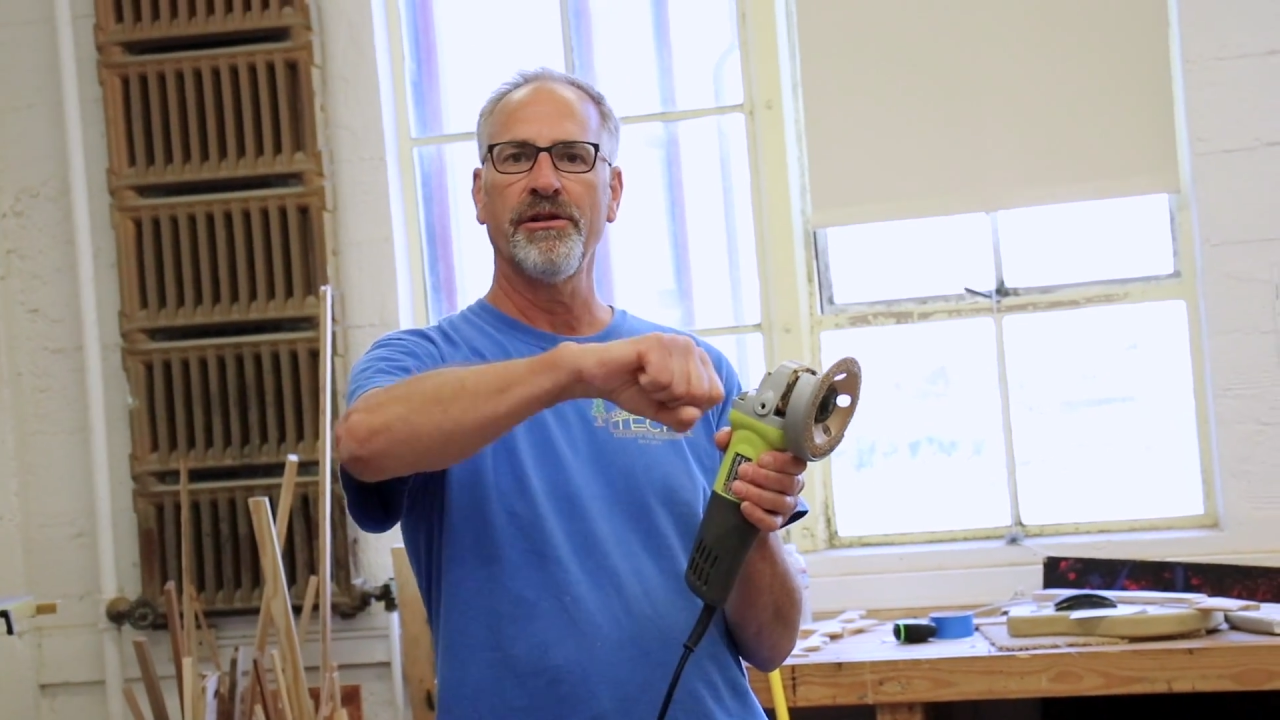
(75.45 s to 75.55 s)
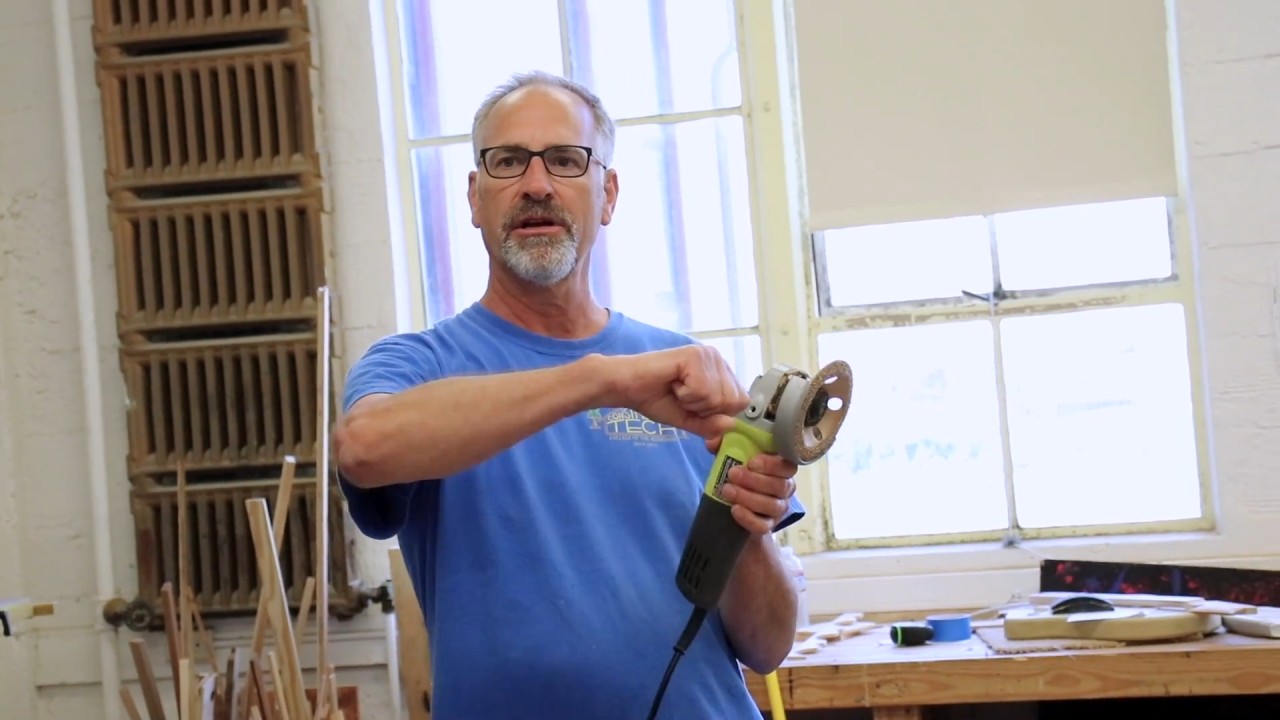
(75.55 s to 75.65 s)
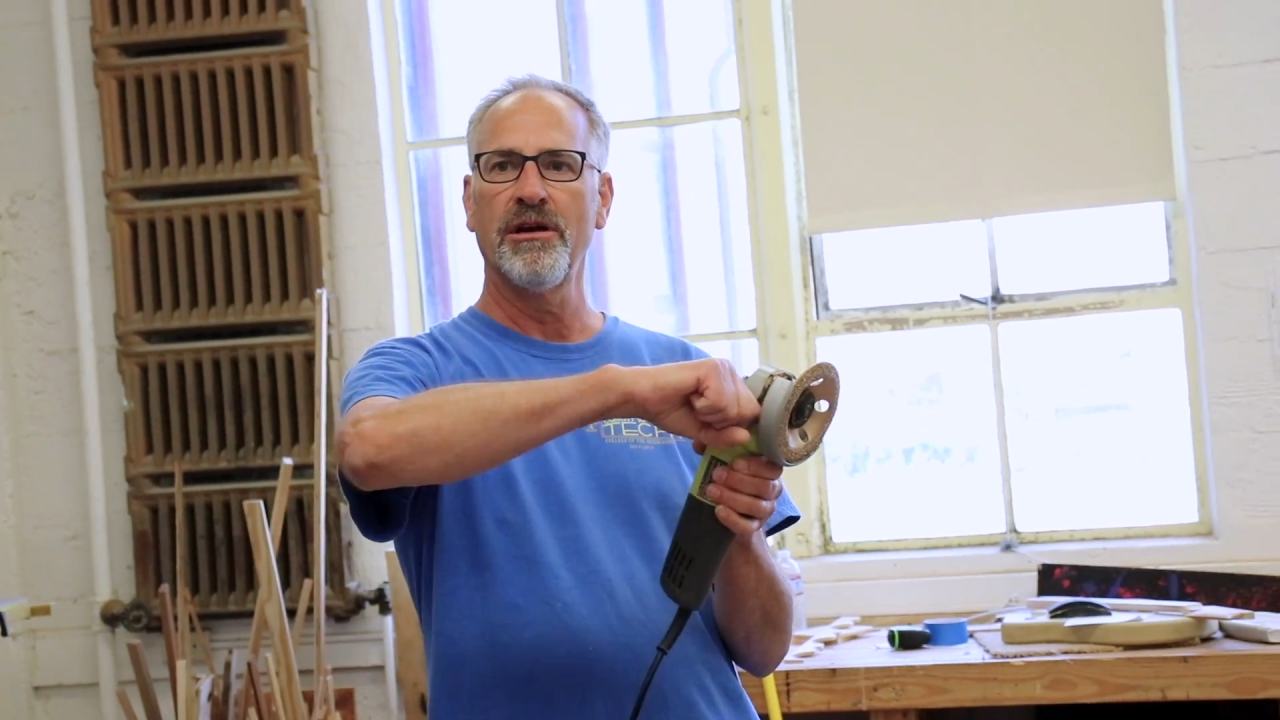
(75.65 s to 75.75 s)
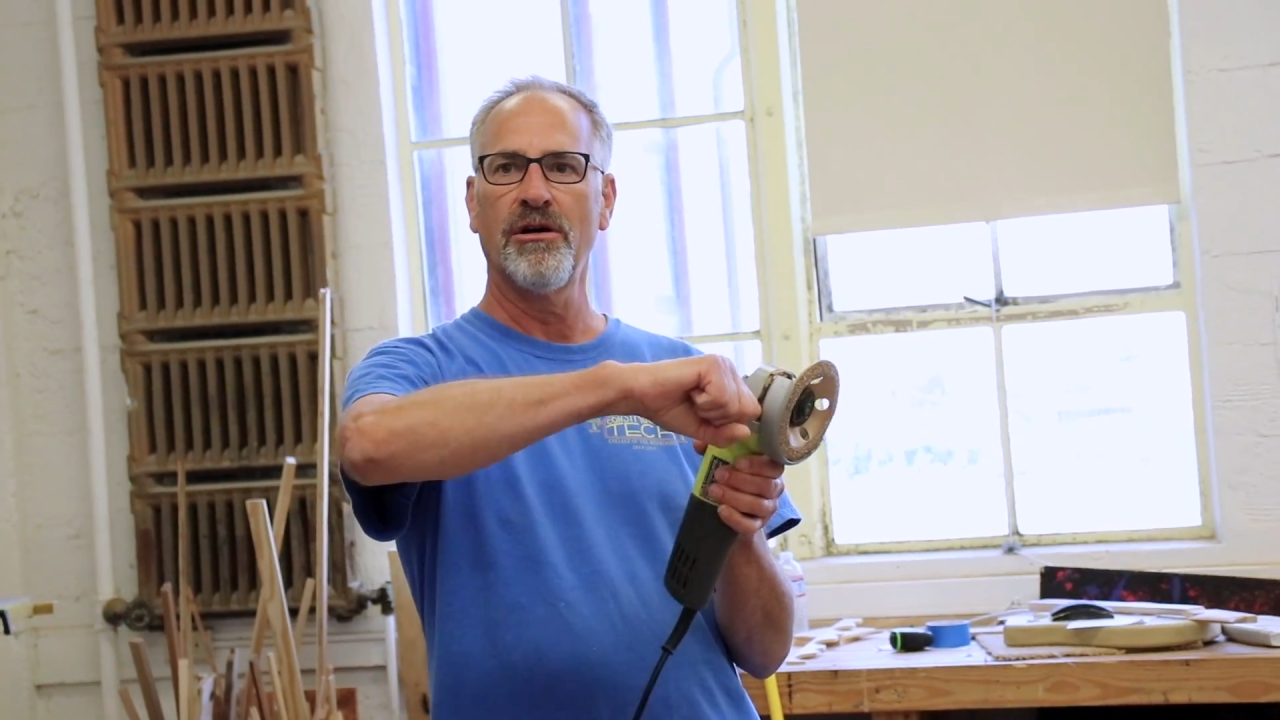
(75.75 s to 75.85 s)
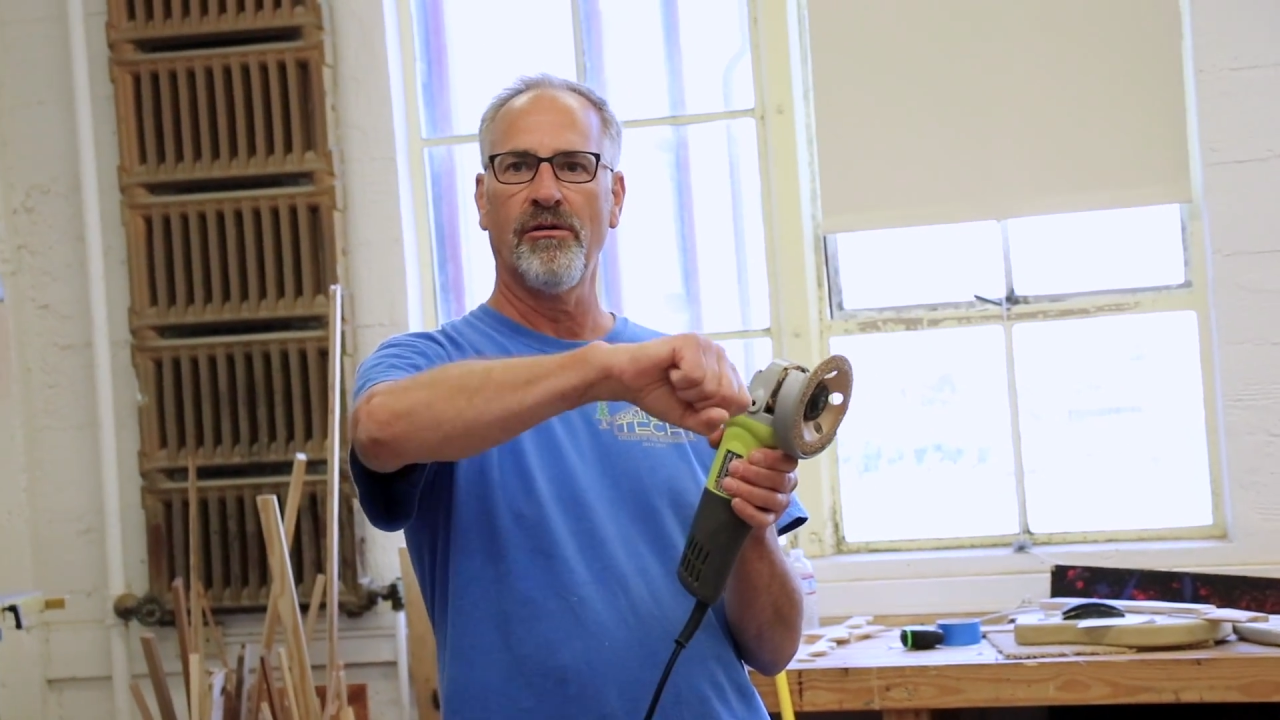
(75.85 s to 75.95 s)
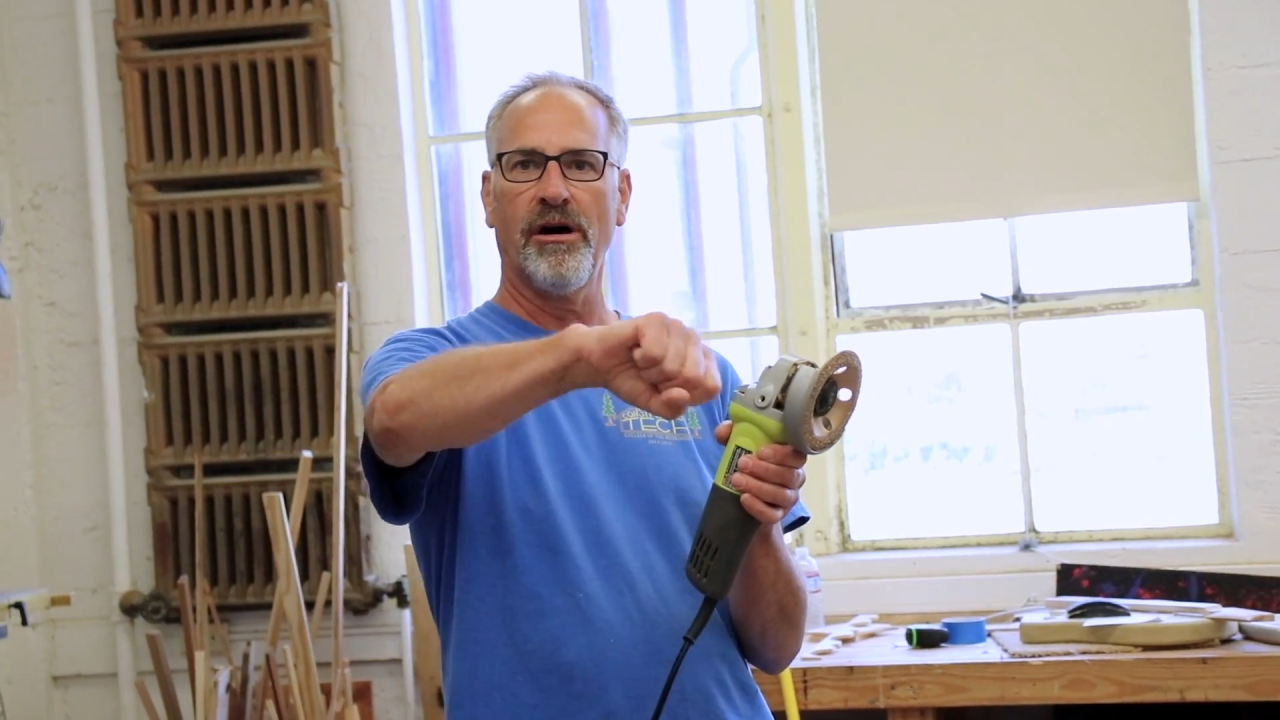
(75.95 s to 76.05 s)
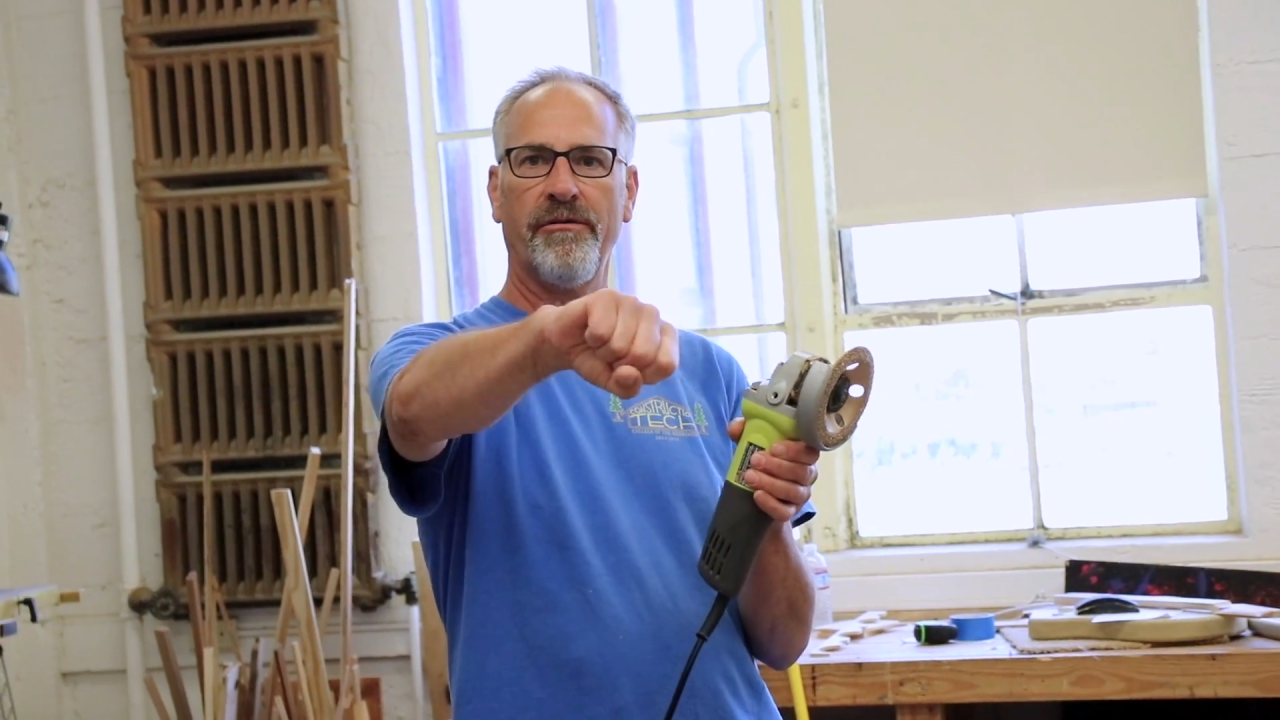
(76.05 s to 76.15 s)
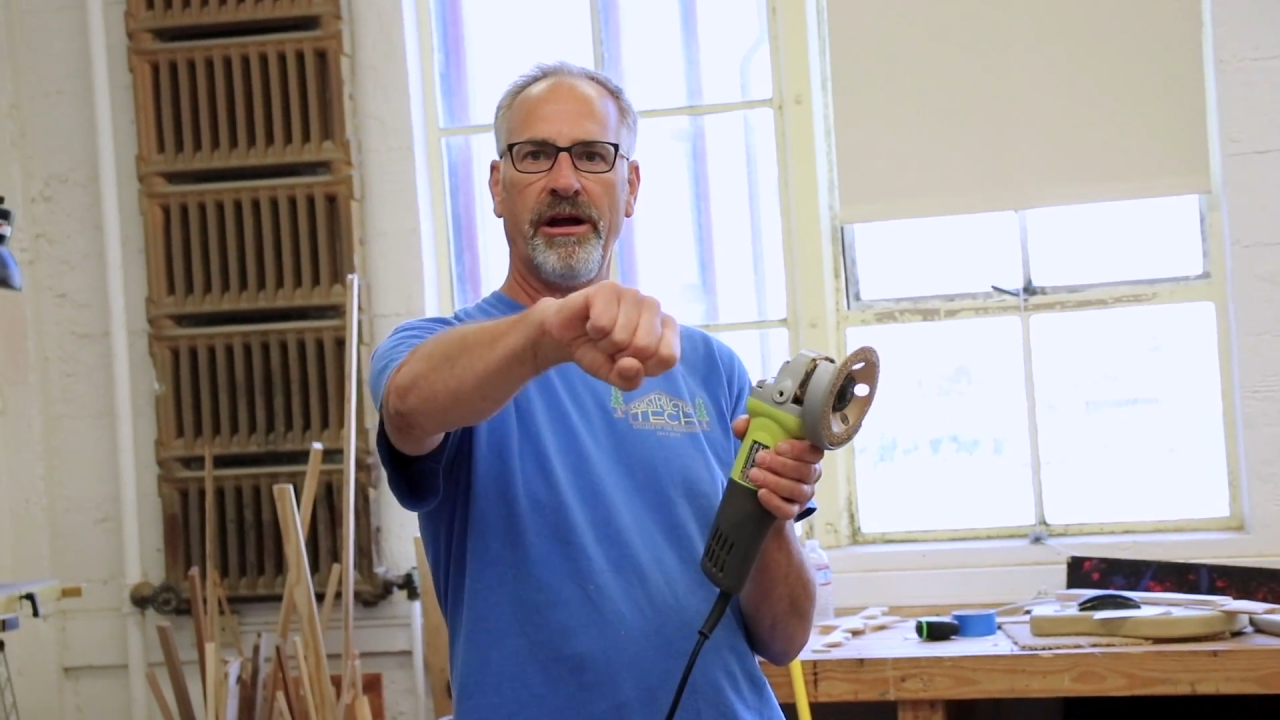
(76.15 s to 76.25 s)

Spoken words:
that can go on